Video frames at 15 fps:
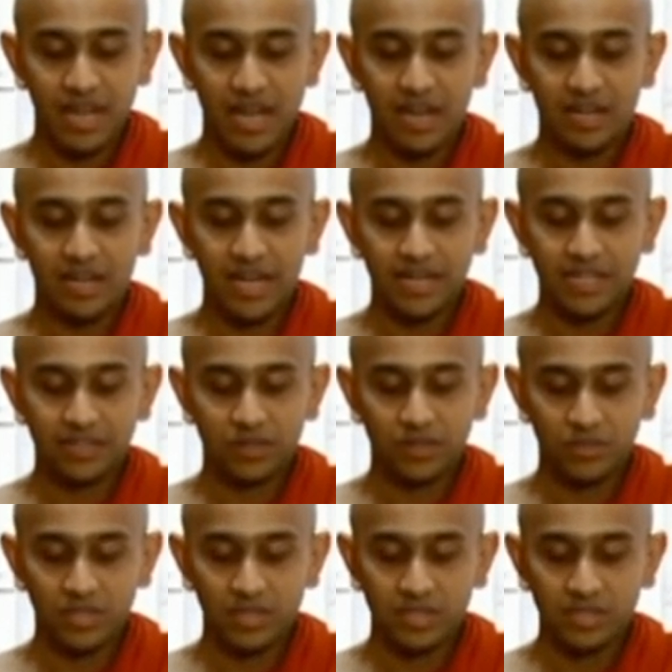and later
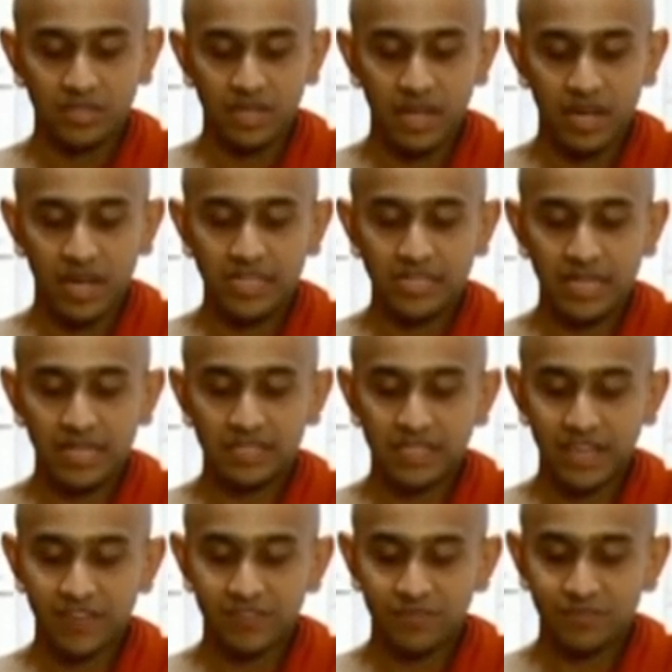onwards I shall
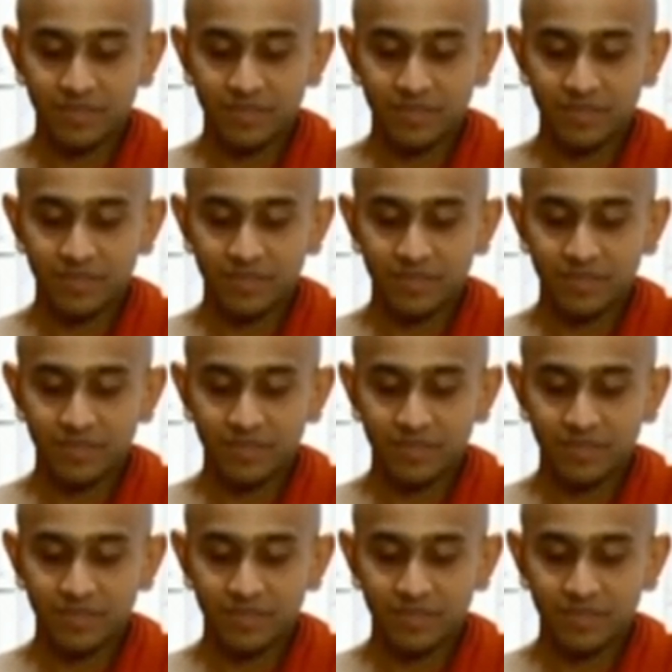save